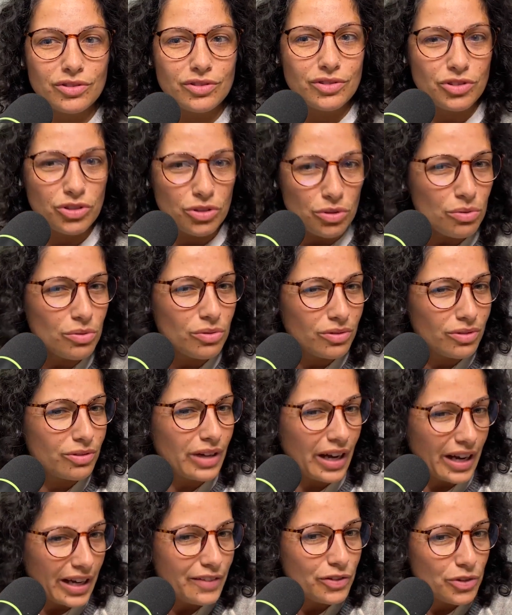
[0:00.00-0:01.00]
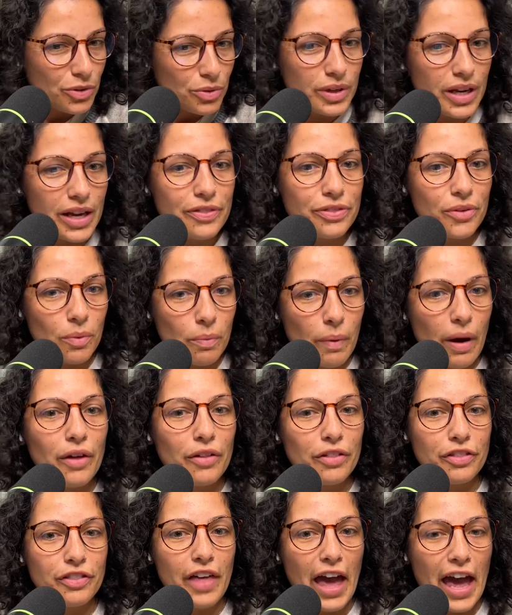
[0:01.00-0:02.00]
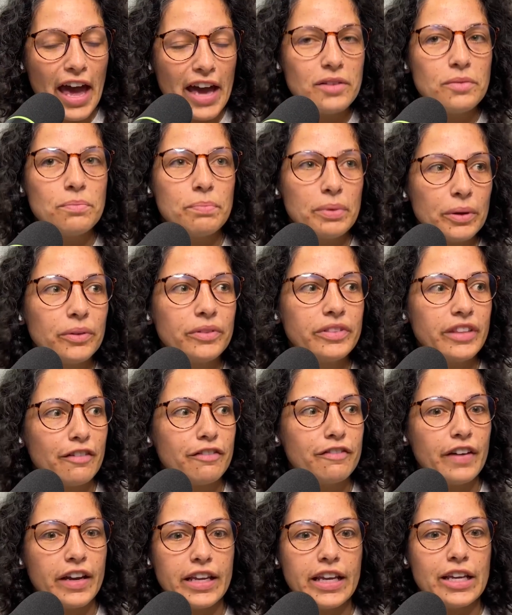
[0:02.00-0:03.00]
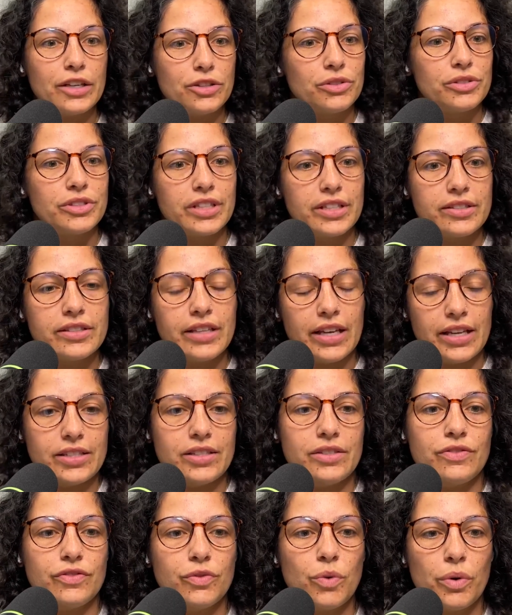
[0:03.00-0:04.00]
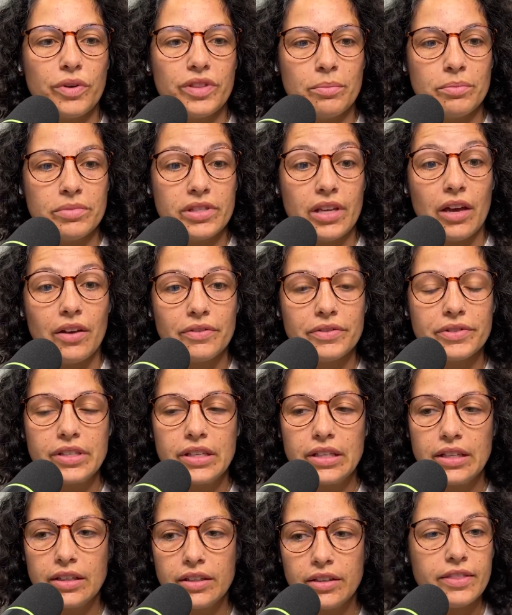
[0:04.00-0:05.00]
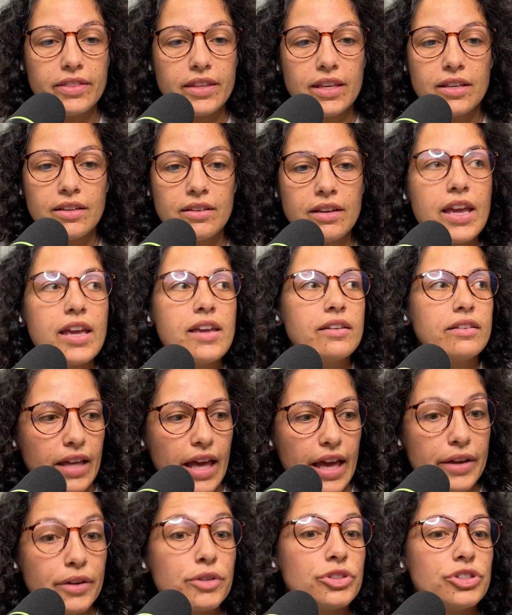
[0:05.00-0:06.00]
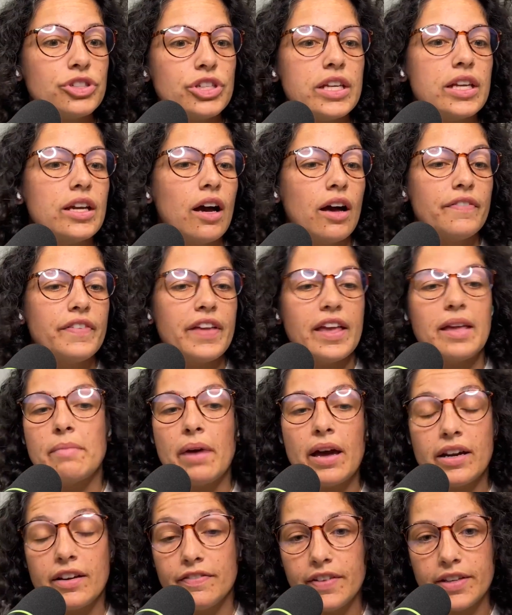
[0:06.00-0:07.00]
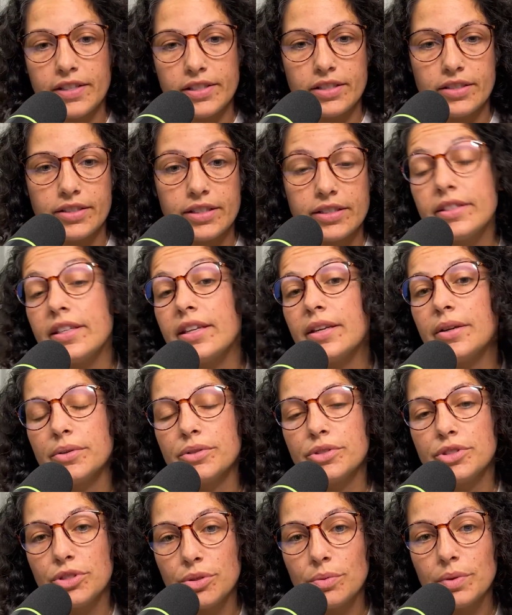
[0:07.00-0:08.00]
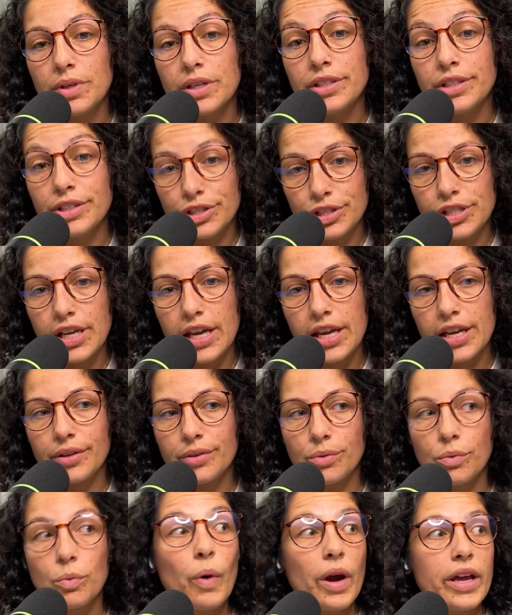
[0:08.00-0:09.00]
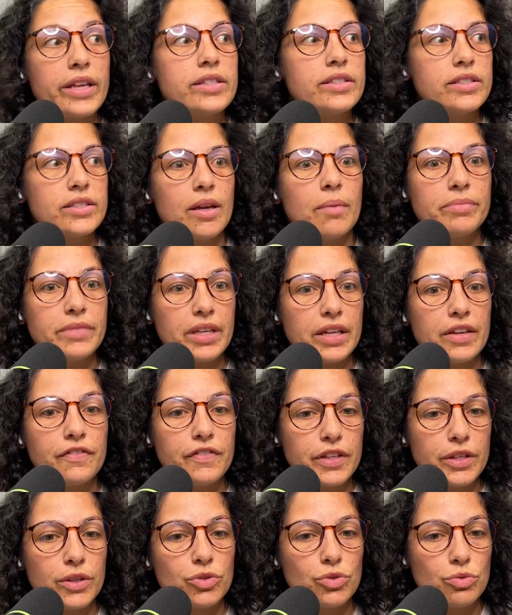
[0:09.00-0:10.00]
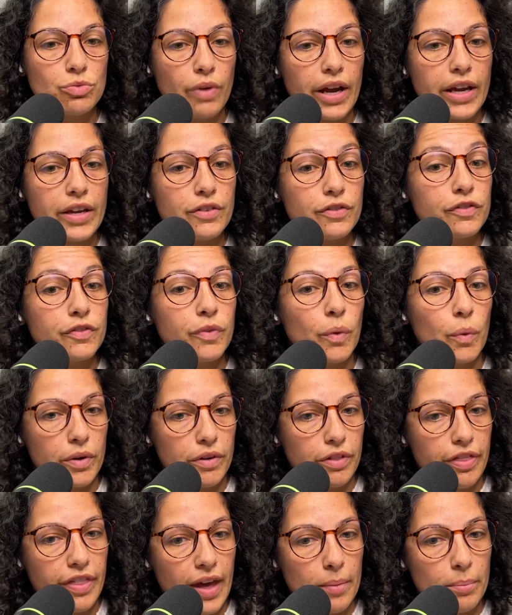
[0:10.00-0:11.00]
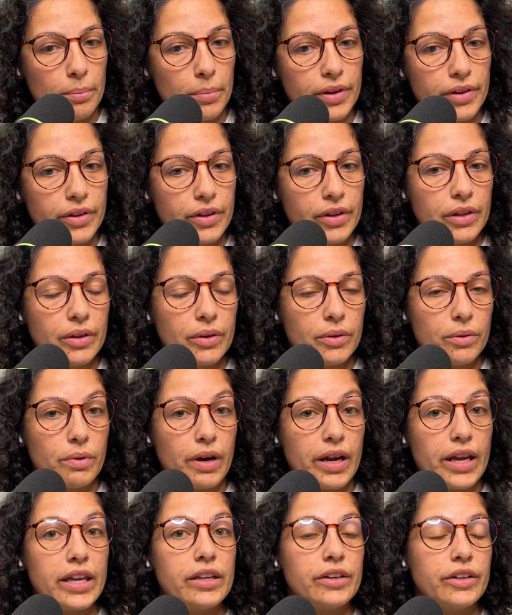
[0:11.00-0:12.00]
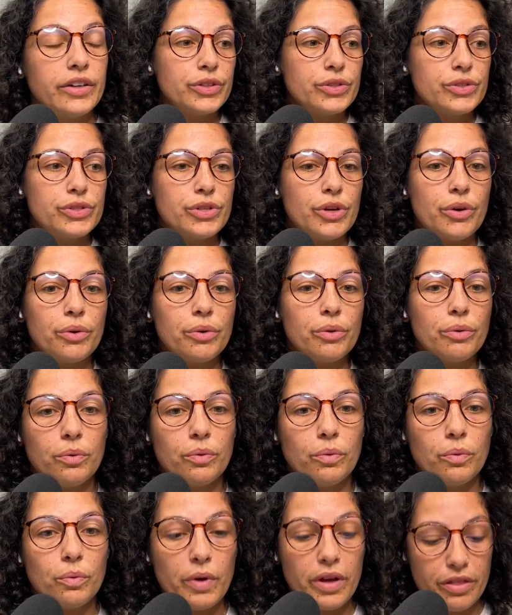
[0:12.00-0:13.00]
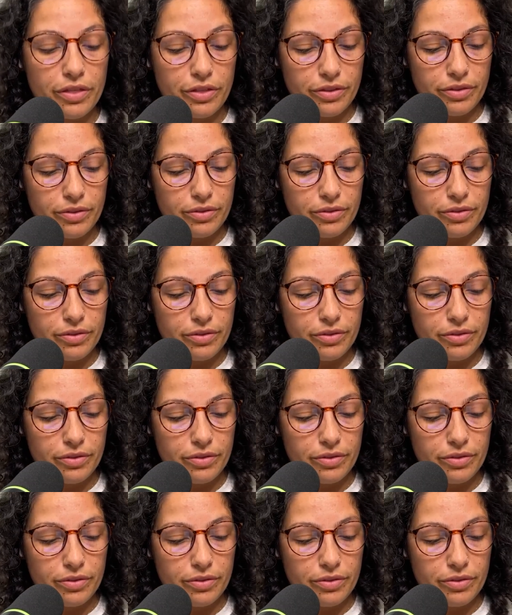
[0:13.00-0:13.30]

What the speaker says: to kind of create the wealth and build that financial success for themselves. The innate energy of a manifestor is here to initiate when something feels right for them, right? So with